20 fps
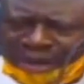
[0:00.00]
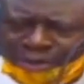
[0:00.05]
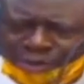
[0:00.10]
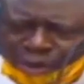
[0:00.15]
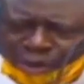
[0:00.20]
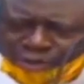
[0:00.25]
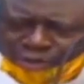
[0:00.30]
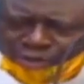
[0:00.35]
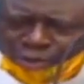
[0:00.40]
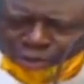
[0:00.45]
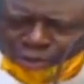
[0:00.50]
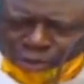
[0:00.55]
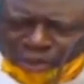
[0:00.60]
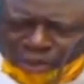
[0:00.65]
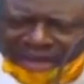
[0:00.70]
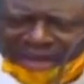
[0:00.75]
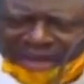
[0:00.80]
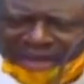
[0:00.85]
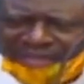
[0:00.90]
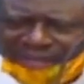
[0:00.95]
are you also
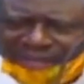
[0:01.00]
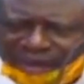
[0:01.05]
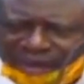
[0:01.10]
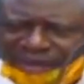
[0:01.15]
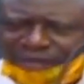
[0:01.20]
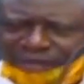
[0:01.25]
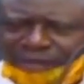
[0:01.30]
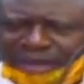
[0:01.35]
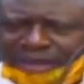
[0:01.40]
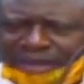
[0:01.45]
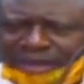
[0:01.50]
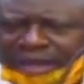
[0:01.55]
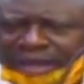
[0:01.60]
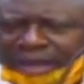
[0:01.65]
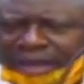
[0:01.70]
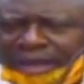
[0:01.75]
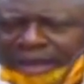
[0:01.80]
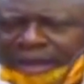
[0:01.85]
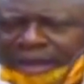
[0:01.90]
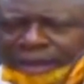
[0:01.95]
looking as a government
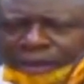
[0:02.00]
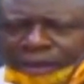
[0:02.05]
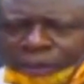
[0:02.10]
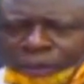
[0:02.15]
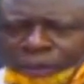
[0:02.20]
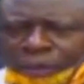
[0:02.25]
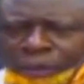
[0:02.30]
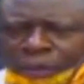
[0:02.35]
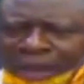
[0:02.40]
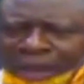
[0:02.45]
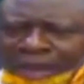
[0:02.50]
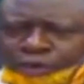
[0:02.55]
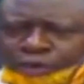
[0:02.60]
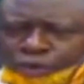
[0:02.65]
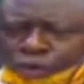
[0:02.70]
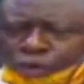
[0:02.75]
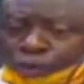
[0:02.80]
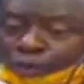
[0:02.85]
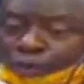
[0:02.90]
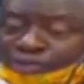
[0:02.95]
where
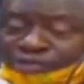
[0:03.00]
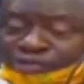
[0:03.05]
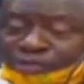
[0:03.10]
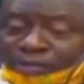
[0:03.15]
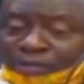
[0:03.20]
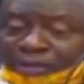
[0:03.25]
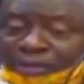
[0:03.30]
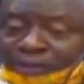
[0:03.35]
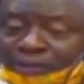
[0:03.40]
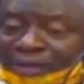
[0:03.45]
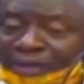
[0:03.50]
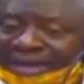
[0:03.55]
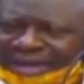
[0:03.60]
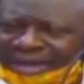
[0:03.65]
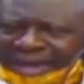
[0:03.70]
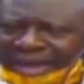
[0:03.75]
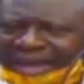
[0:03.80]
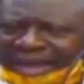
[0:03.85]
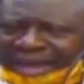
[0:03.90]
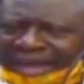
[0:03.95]
you could possibly partner